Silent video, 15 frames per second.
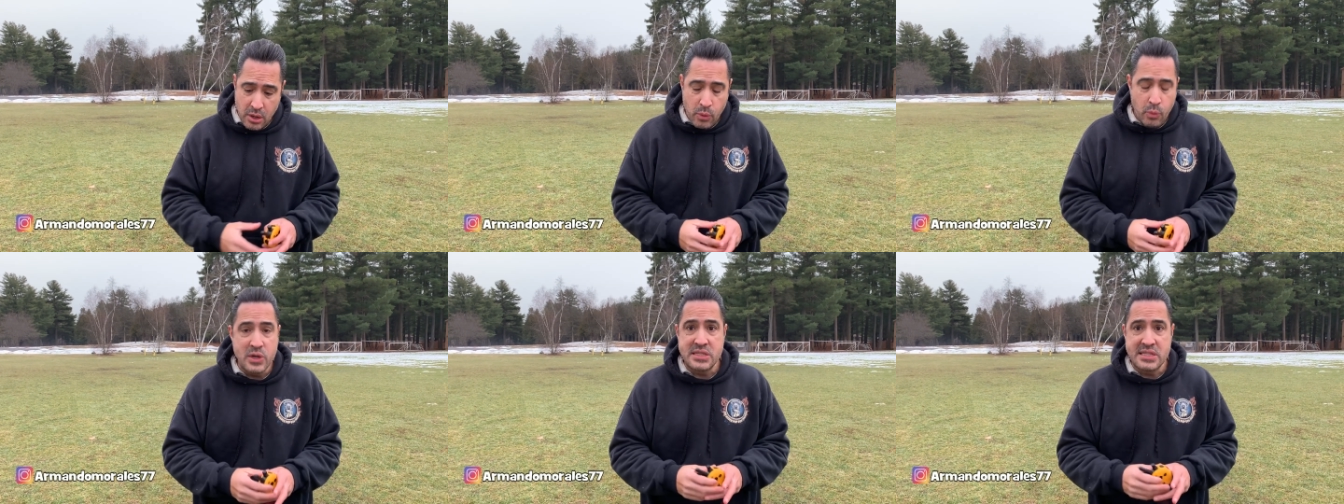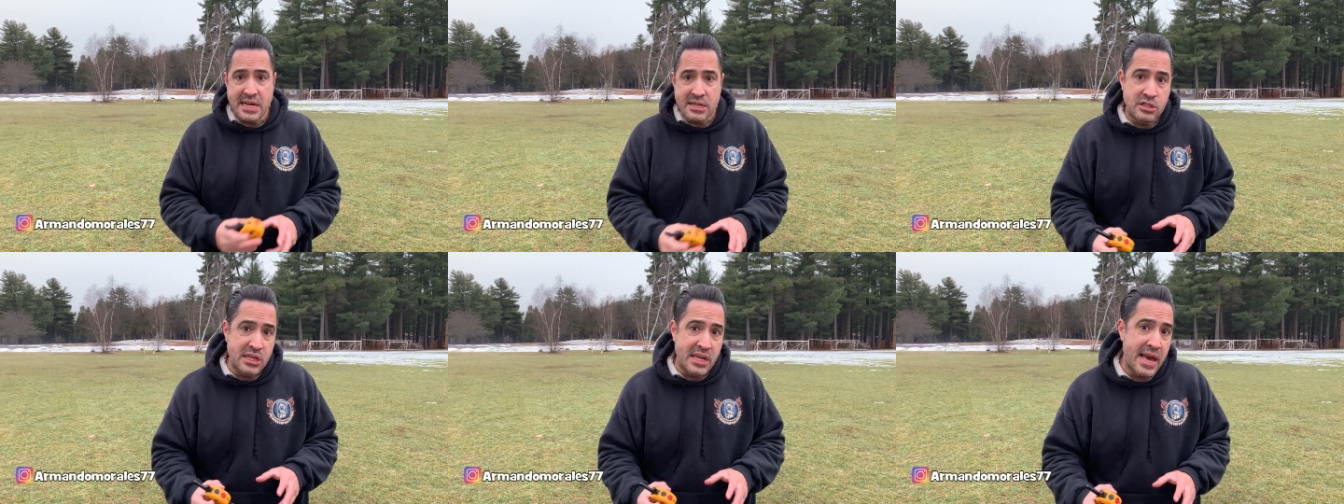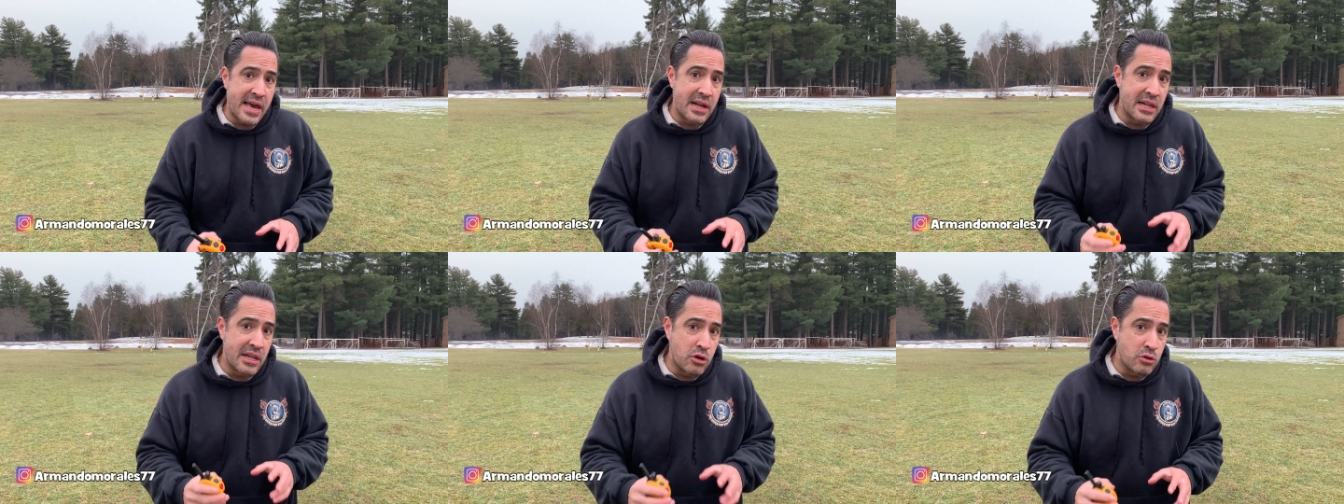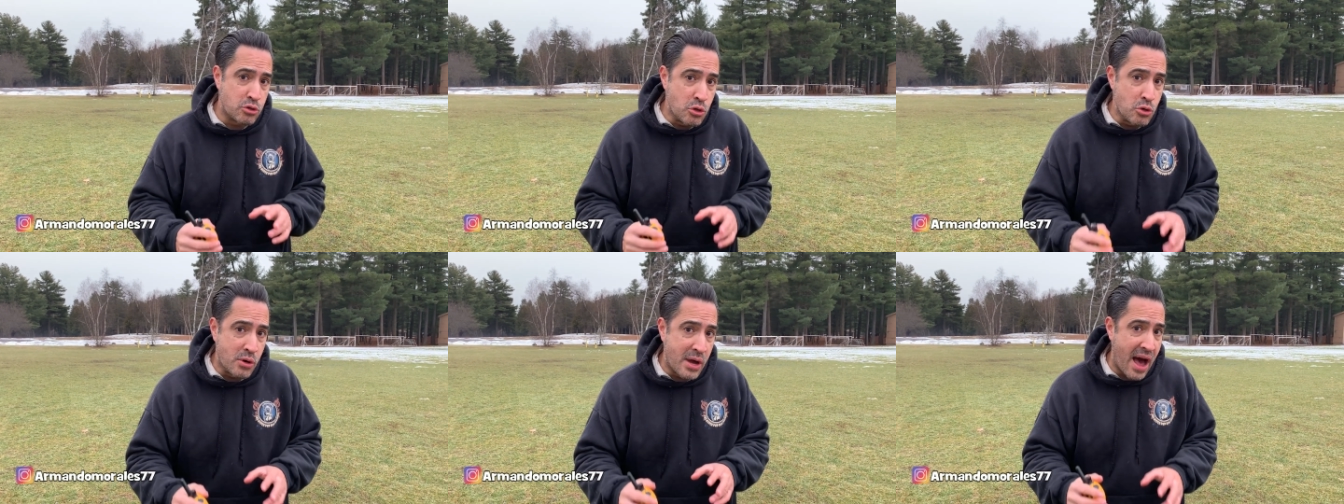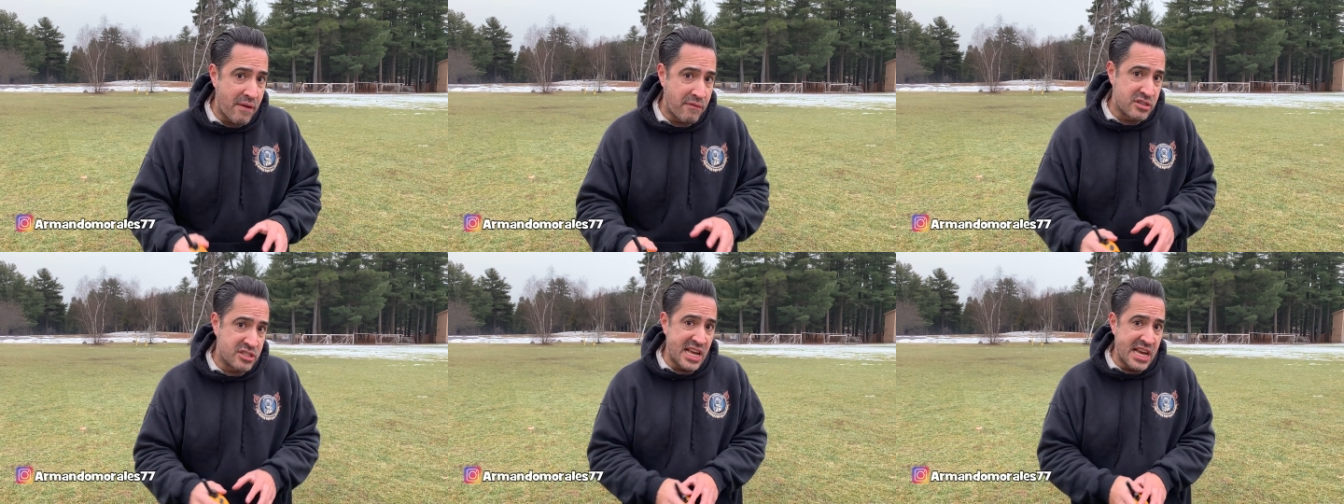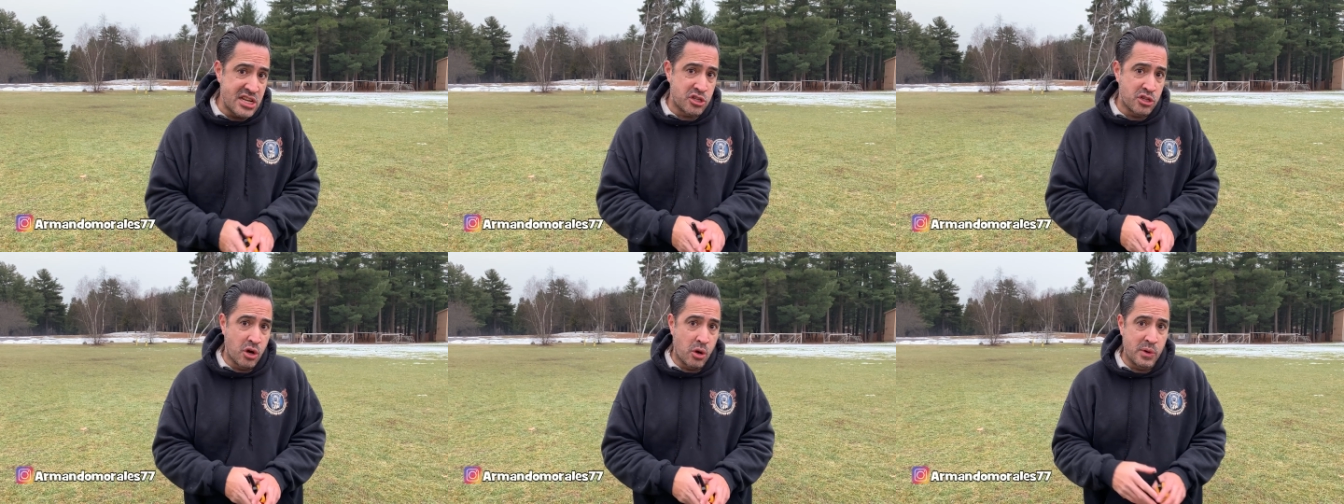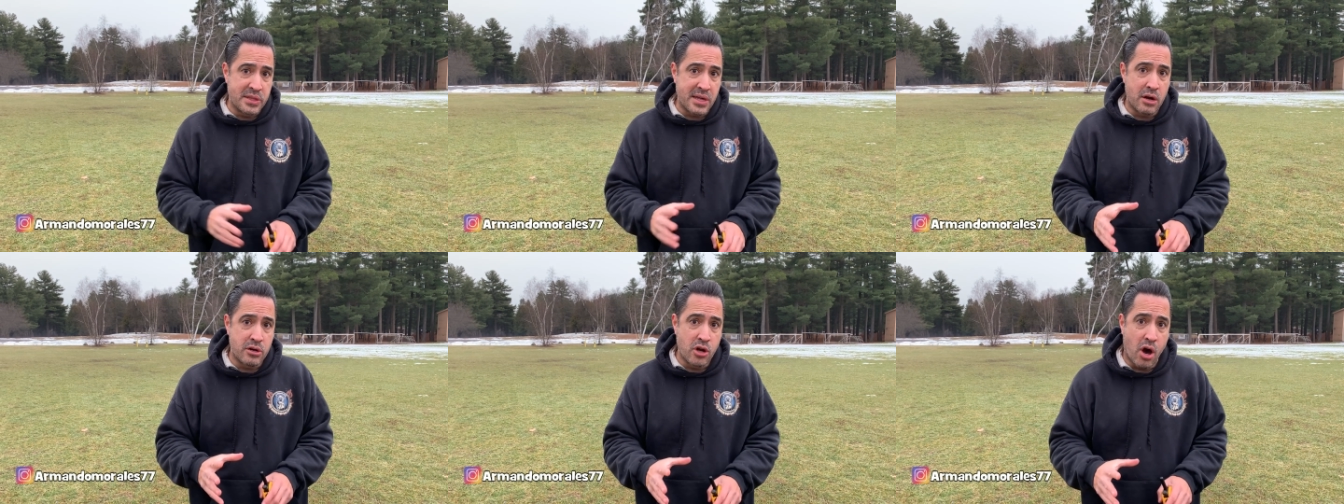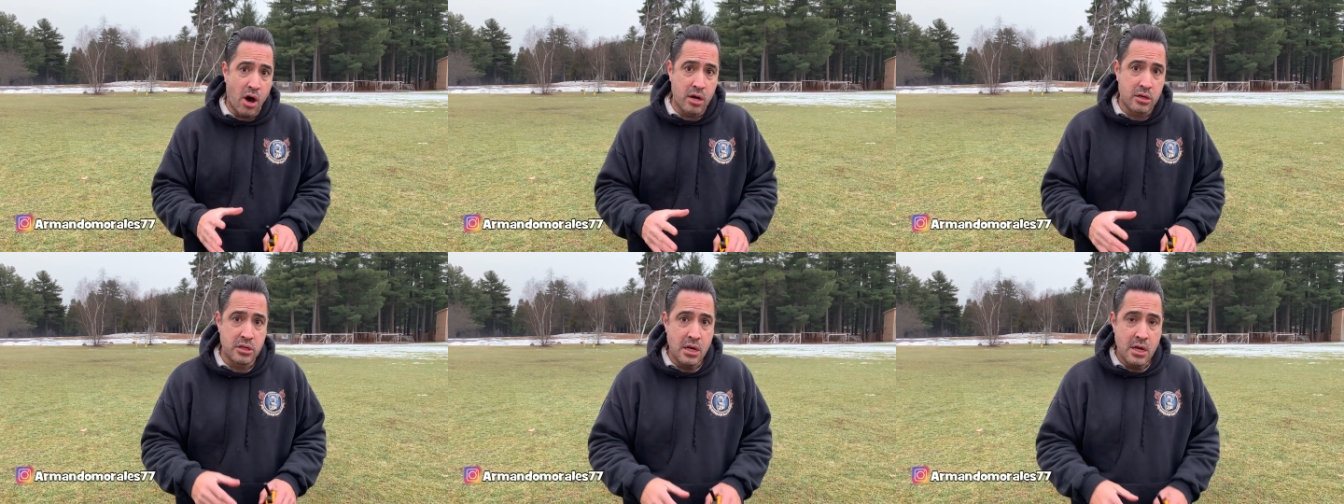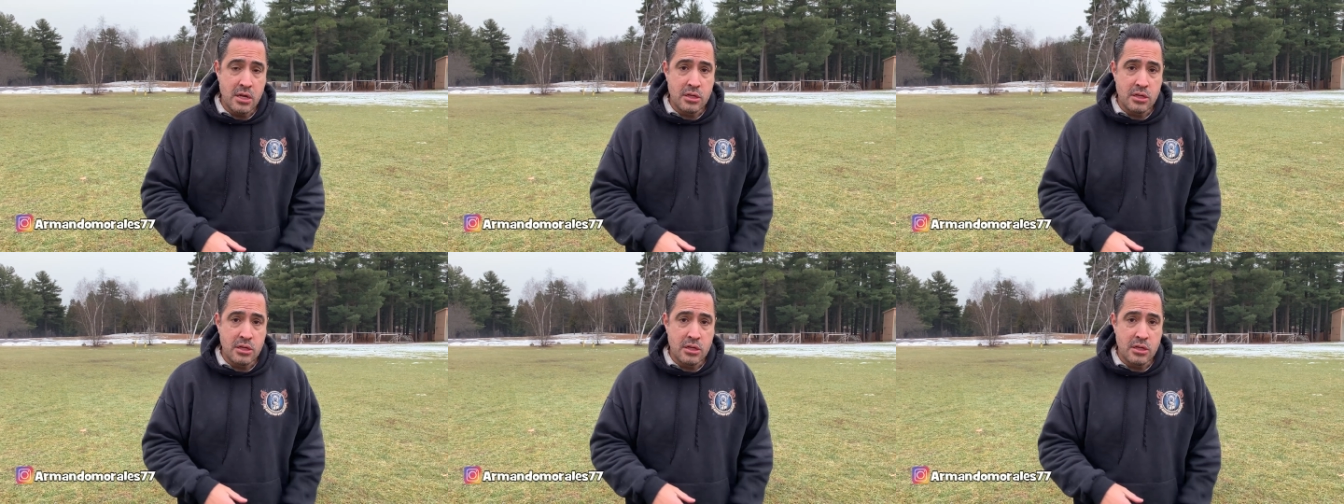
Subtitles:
we tend to get a little too conversational with our dogs.